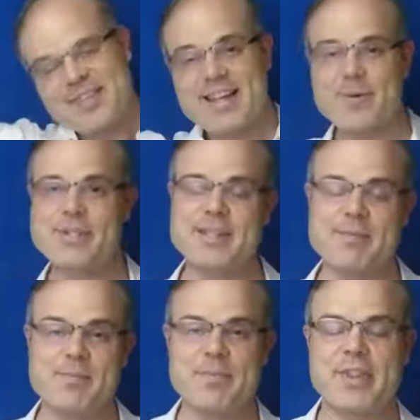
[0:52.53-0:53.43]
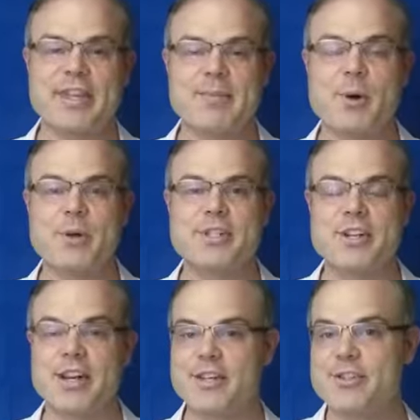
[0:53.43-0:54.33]
That wasn't the most
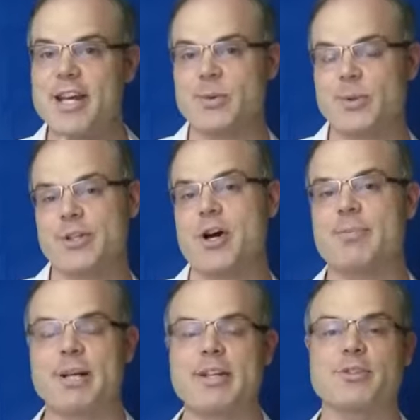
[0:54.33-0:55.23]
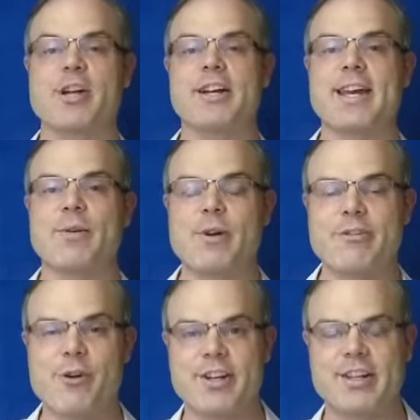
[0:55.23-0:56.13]
genuine yawn, but I'll get one
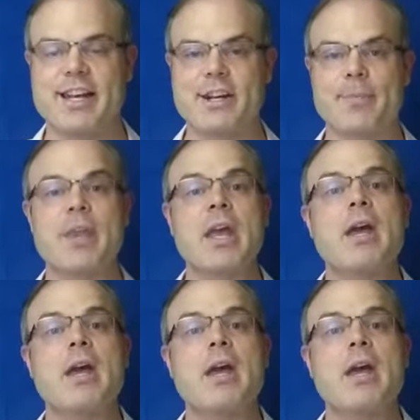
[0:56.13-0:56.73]
for you later.